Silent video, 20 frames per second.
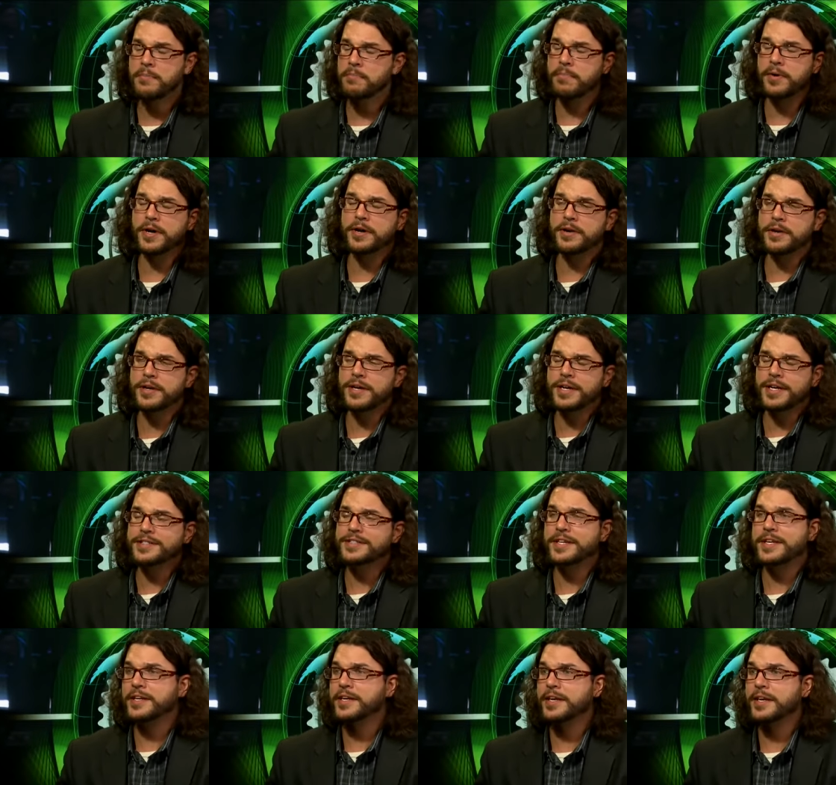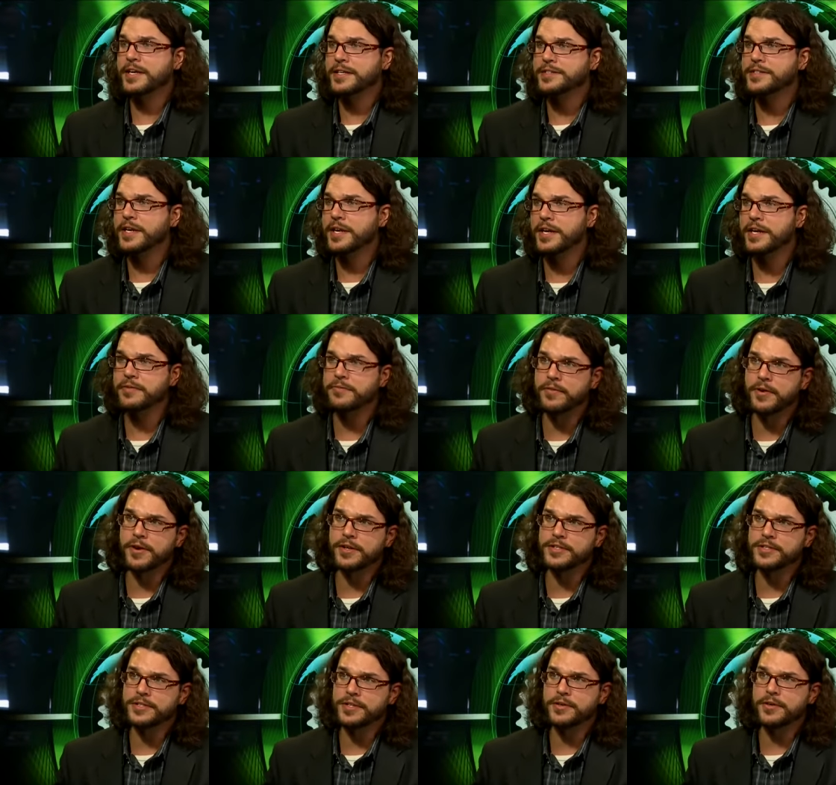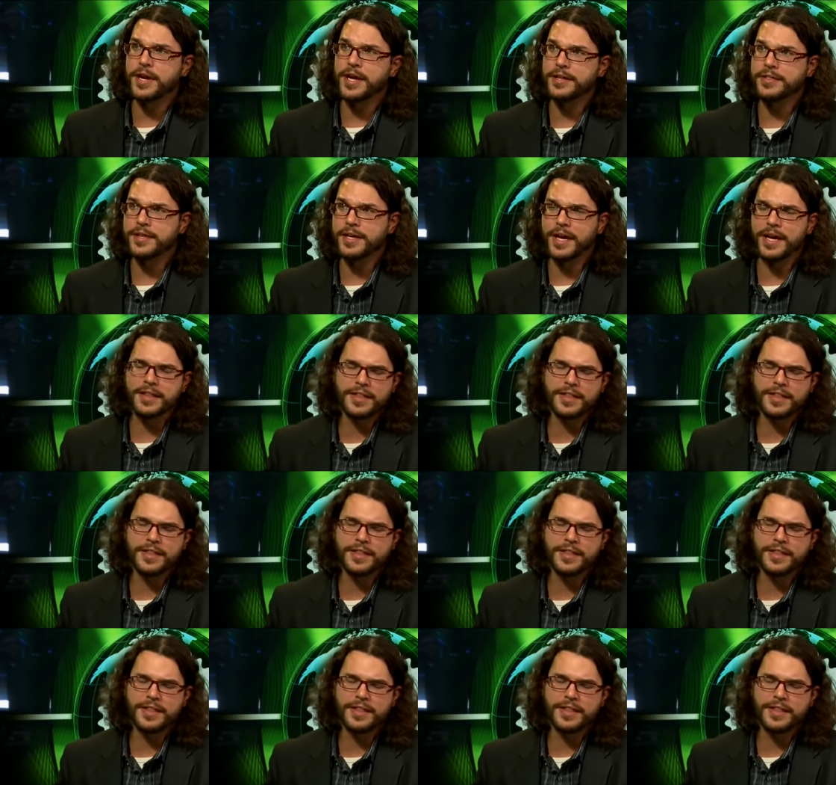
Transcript: But it's ending. It's going to end very soon, I think.